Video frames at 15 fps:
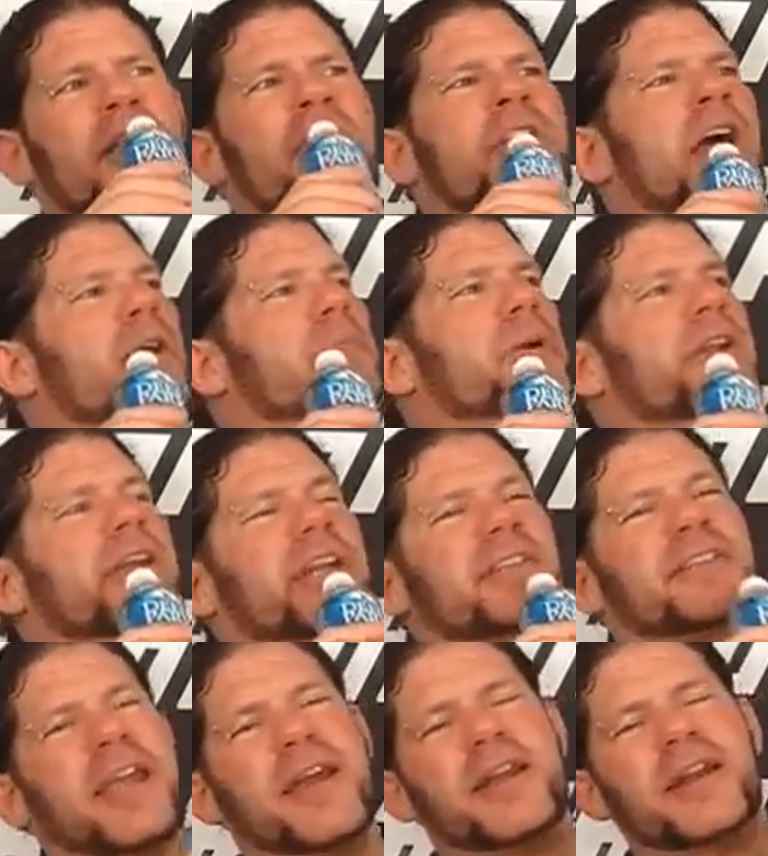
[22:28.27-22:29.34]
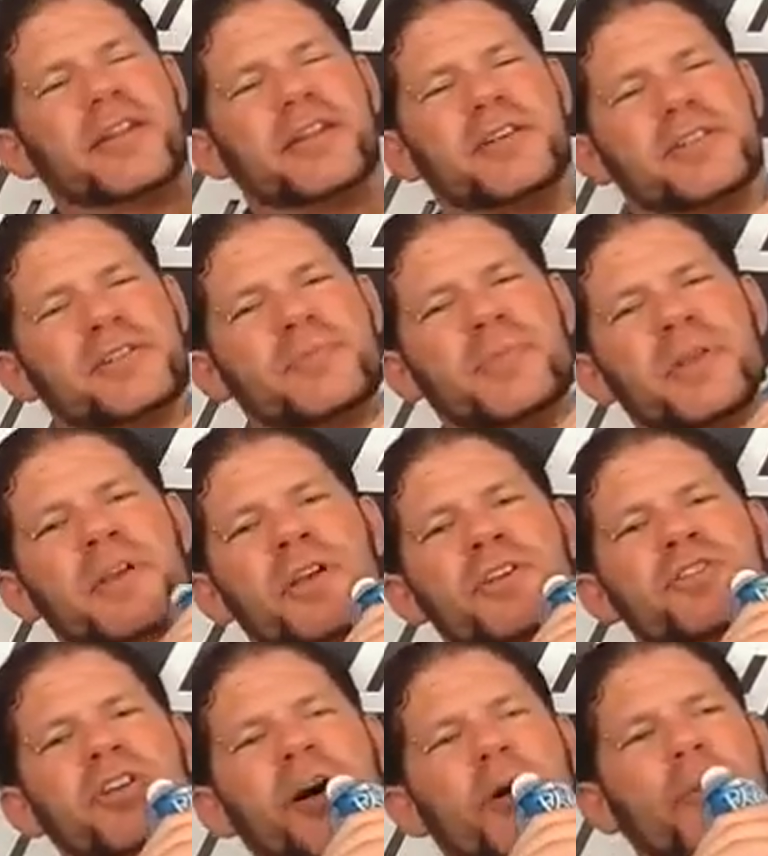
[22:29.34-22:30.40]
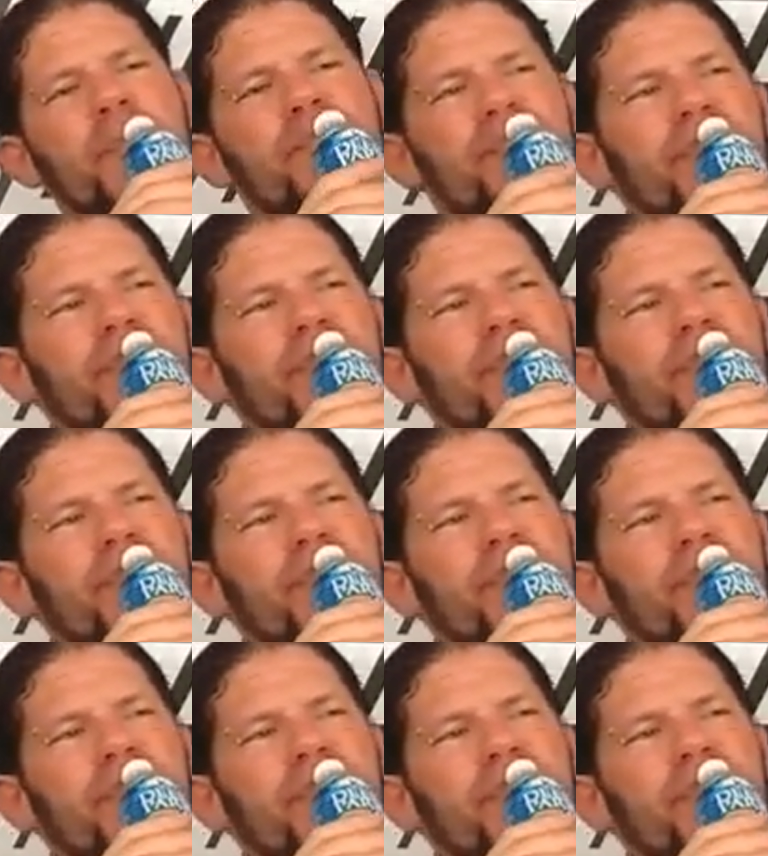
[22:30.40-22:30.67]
I better get a tan out of this. So